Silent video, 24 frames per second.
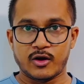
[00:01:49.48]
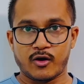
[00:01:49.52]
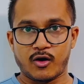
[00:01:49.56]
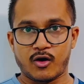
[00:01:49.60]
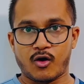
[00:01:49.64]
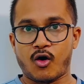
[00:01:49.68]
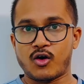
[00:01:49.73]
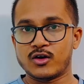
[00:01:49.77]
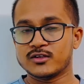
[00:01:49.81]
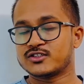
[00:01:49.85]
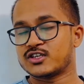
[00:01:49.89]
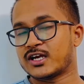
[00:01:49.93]

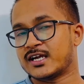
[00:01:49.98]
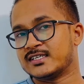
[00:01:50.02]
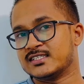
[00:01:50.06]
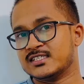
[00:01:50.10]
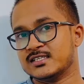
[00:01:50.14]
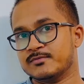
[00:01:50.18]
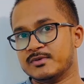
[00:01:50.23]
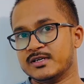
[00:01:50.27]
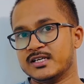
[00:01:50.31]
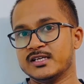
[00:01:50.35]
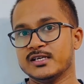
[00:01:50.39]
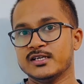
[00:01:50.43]
on
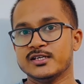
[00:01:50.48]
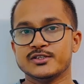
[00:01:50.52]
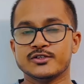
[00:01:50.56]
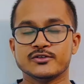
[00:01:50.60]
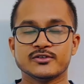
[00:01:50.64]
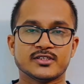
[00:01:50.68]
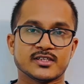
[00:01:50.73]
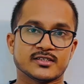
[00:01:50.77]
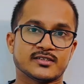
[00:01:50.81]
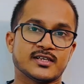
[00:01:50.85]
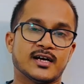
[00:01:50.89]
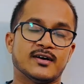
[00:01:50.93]
ChatGPT, you
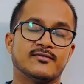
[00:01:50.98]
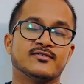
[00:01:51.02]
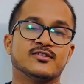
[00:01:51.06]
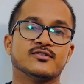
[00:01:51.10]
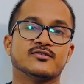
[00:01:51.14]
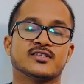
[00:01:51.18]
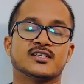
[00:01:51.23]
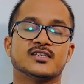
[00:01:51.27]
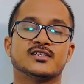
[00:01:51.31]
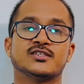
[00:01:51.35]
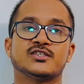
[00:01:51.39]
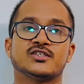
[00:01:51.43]
just have to
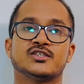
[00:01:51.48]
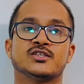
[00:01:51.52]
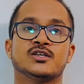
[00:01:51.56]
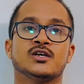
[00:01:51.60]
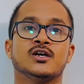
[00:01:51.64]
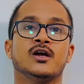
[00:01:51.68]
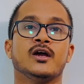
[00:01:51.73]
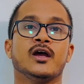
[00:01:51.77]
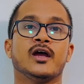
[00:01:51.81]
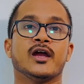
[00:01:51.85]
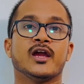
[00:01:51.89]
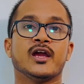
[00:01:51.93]
search
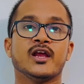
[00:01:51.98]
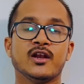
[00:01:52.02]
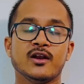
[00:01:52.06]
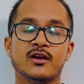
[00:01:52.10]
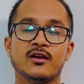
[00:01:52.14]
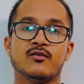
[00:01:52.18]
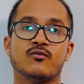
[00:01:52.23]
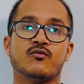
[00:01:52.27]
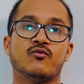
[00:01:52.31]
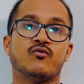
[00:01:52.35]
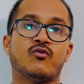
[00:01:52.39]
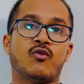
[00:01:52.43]

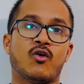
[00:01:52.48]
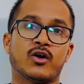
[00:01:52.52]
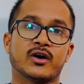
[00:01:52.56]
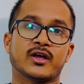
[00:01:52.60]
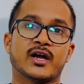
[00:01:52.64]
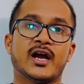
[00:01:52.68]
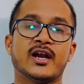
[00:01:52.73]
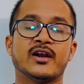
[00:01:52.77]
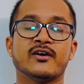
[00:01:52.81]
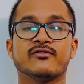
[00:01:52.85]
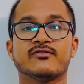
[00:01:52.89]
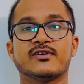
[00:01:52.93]
in what
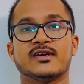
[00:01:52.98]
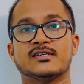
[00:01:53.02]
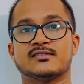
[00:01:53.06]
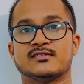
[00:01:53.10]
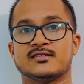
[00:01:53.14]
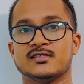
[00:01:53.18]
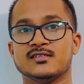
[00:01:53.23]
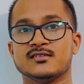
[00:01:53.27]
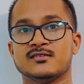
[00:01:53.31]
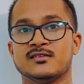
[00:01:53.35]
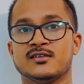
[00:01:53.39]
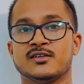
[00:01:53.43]
kind of
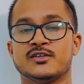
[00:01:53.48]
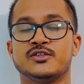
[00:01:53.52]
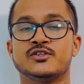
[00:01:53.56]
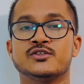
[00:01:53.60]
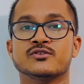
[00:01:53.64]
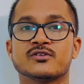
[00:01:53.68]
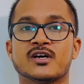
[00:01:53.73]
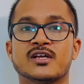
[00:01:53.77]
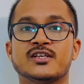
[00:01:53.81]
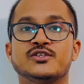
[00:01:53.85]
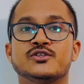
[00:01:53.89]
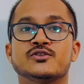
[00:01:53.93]
cases you
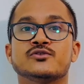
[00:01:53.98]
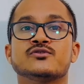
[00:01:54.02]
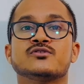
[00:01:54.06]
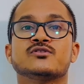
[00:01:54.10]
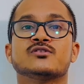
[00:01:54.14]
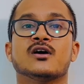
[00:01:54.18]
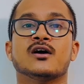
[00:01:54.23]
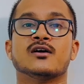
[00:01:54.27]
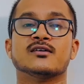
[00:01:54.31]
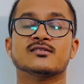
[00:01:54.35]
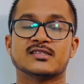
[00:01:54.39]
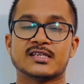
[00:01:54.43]
can use
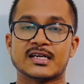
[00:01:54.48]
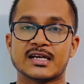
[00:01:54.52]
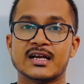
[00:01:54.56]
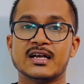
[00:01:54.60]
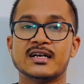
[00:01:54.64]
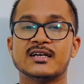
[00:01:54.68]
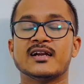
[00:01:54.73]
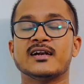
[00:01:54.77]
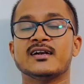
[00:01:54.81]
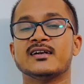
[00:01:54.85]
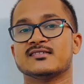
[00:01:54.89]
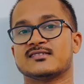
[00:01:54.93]

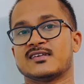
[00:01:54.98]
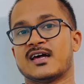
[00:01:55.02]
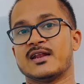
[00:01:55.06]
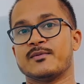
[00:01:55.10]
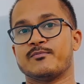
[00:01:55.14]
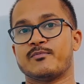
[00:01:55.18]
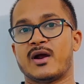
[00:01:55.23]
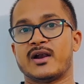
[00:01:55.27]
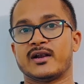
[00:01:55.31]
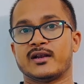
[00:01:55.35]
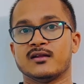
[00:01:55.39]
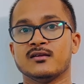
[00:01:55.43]
singleton design
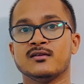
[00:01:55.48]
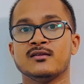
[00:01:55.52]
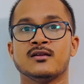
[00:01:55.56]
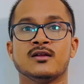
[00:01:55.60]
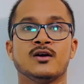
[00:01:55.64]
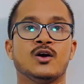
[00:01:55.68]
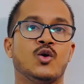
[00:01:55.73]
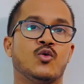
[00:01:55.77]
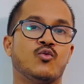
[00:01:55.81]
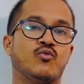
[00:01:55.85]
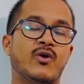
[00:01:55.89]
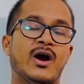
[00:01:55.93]
pattern
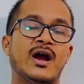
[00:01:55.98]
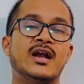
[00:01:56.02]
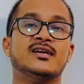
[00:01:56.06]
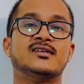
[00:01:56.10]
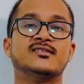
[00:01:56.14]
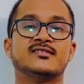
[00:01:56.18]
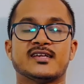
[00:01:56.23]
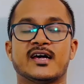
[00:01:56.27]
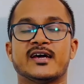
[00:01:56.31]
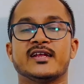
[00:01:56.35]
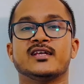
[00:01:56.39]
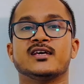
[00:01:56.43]
while
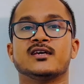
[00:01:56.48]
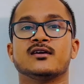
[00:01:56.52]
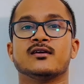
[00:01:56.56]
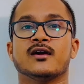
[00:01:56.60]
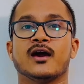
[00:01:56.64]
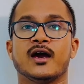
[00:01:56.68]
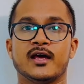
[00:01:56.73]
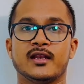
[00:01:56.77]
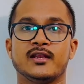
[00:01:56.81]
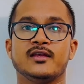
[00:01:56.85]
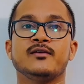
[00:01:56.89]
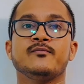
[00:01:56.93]
designing
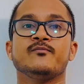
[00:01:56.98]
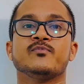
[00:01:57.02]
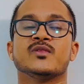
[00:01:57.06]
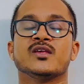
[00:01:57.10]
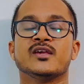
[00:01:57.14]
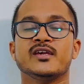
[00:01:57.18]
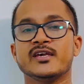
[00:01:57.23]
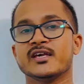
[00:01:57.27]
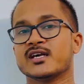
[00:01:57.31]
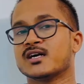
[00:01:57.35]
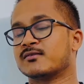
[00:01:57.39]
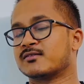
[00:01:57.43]
any
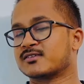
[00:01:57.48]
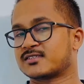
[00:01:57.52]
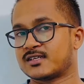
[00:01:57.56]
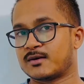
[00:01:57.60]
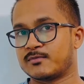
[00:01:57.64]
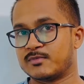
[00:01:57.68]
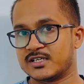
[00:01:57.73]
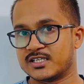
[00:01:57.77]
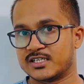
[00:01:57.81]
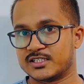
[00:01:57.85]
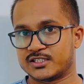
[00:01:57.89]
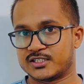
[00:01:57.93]
e-commerce
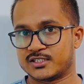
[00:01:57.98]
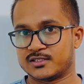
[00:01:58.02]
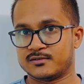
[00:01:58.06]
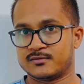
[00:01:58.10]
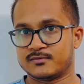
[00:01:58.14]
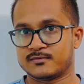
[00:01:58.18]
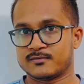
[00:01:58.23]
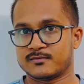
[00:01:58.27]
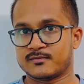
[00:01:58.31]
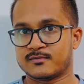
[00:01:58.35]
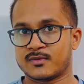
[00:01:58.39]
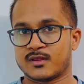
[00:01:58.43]
application.
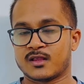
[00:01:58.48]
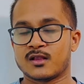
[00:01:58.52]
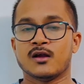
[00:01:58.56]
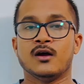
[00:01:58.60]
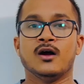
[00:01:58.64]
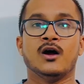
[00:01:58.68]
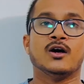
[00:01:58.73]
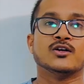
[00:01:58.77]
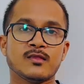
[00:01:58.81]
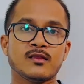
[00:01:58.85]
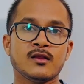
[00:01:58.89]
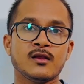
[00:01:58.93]

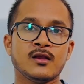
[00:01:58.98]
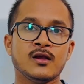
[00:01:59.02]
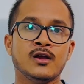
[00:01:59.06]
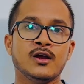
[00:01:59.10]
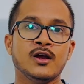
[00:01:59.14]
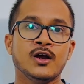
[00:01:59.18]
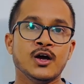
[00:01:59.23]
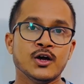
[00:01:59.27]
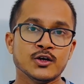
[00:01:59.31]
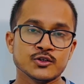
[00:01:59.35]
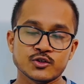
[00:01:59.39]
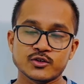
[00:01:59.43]

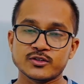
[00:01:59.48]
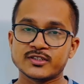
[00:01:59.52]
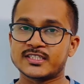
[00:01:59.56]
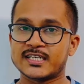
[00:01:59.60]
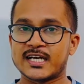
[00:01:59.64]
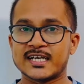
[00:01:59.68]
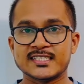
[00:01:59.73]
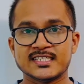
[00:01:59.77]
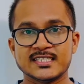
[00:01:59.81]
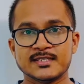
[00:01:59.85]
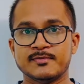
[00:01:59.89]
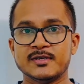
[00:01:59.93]
So
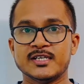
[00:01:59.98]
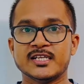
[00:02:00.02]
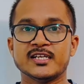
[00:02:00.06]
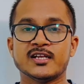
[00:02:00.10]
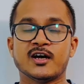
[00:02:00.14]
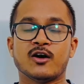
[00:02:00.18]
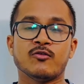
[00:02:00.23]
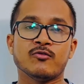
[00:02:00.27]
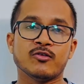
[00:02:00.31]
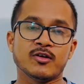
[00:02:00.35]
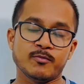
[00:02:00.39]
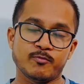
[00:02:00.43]
ChatGPT
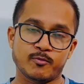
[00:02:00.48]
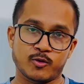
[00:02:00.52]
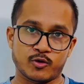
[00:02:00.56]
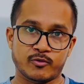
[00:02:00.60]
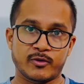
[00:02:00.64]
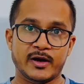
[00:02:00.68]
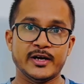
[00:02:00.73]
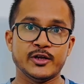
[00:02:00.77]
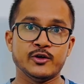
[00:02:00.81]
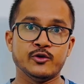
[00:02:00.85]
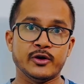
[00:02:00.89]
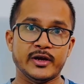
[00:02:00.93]
now will
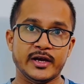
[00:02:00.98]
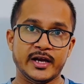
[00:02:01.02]
provide you